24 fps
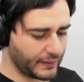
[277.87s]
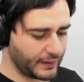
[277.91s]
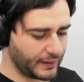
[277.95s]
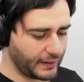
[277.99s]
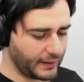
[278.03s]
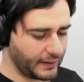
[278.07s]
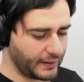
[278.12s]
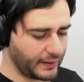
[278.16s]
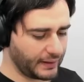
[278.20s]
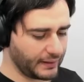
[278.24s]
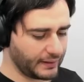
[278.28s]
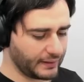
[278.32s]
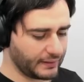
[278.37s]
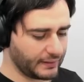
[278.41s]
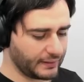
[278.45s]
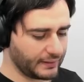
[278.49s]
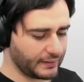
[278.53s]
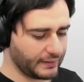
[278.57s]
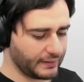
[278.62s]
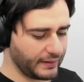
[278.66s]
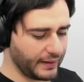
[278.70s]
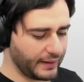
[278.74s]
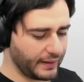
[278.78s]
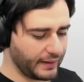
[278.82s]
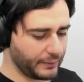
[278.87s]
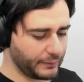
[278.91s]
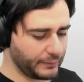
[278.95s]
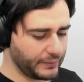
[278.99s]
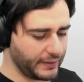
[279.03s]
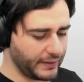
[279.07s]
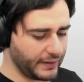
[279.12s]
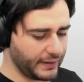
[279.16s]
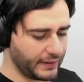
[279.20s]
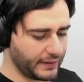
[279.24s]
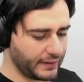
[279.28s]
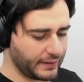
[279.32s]
and now
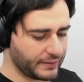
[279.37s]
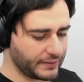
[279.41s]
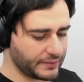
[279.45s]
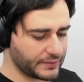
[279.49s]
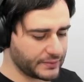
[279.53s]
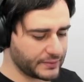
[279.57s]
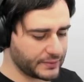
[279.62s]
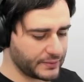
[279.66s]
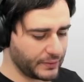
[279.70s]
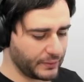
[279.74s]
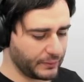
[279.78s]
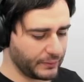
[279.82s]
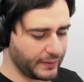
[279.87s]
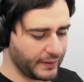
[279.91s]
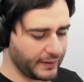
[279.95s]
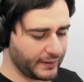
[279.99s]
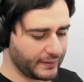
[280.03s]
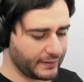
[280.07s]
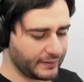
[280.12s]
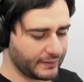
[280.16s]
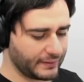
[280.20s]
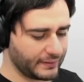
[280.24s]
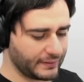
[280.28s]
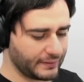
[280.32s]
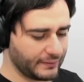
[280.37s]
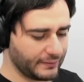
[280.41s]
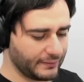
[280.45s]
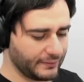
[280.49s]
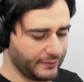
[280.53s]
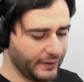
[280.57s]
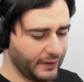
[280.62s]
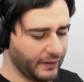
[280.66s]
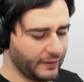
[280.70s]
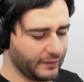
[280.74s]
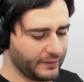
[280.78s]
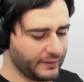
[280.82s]
they are so that
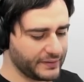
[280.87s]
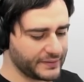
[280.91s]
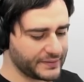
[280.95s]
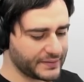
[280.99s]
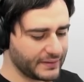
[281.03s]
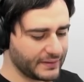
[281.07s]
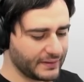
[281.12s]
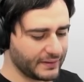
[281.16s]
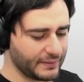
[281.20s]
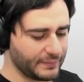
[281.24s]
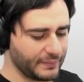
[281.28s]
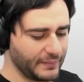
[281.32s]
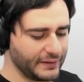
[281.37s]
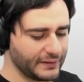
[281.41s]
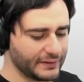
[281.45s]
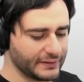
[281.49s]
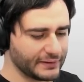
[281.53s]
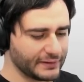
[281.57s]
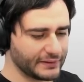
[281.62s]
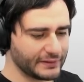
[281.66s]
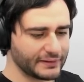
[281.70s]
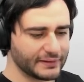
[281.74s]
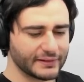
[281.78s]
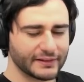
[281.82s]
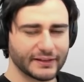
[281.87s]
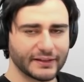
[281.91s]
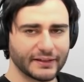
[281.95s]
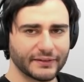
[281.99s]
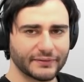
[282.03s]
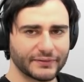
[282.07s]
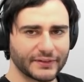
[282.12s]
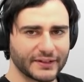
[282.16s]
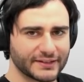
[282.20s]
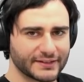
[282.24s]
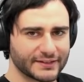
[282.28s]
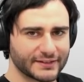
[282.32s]
far is in the middle
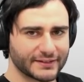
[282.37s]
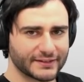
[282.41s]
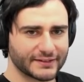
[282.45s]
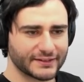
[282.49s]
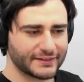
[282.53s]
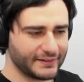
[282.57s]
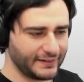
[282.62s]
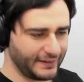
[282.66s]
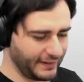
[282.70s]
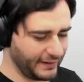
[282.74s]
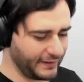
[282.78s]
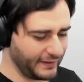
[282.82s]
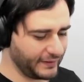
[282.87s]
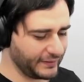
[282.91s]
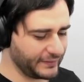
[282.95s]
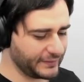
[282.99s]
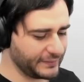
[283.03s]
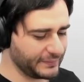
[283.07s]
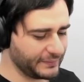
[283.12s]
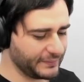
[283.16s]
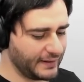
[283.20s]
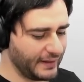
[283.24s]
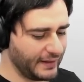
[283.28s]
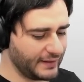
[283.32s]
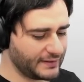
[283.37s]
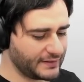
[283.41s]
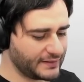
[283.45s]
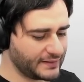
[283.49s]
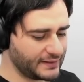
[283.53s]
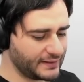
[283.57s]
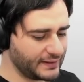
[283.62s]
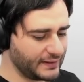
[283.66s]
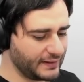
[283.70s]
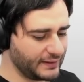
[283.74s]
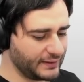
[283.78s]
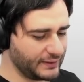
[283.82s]
of this near. They just
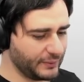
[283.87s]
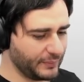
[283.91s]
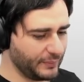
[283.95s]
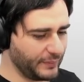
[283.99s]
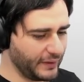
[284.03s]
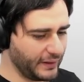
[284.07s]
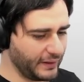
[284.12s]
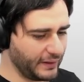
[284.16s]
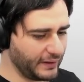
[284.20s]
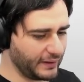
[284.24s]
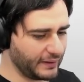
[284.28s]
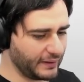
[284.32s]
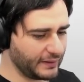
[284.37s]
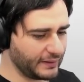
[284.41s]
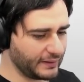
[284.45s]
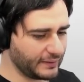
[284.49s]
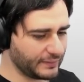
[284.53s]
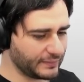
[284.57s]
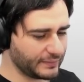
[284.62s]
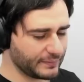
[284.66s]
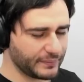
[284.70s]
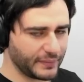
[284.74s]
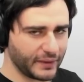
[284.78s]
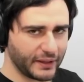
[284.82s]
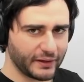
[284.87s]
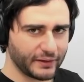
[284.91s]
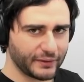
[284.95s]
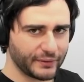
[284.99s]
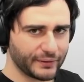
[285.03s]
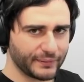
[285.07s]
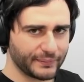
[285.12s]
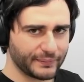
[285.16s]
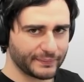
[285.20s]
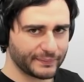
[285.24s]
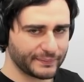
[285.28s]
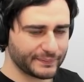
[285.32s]
need to be
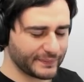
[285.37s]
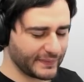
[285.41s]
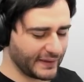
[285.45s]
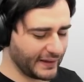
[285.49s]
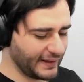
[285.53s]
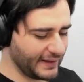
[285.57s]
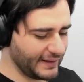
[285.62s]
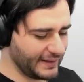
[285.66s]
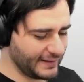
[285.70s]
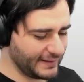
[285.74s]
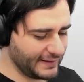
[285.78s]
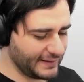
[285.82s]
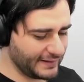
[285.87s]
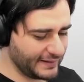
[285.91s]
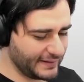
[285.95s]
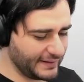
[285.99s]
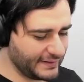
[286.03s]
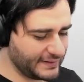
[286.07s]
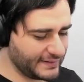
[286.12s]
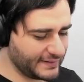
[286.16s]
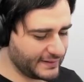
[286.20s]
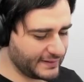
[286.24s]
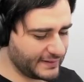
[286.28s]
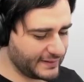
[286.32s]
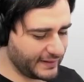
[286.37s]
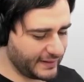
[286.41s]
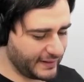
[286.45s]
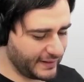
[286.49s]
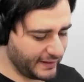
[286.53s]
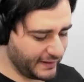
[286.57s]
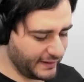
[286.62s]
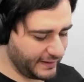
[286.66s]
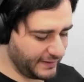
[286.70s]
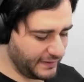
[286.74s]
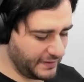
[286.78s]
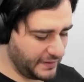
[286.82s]
bigger. Let's
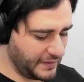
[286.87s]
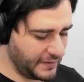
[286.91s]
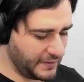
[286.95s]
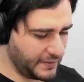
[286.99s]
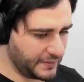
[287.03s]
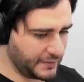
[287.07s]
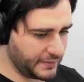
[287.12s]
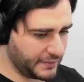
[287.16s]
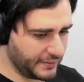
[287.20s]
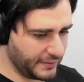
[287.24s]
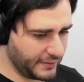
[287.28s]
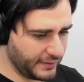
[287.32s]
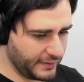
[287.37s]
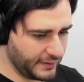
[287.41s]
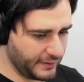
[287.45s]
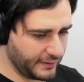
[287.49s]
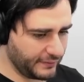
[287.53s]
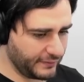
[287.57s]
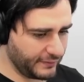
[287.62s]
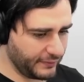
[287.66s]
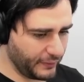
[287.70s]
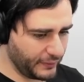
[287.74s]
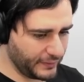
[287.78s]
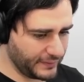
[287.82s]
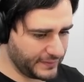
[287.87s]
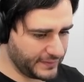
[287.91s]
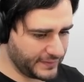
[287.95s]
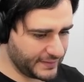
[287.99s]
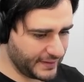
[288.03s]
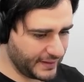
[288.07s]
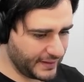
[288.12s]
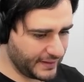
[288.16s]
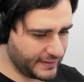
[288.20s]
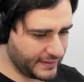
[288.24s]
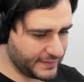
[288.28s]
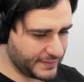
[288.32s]
assign here a font
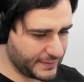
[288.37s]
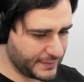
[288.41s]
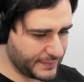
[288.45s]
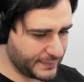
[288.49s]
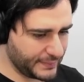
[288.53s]
size,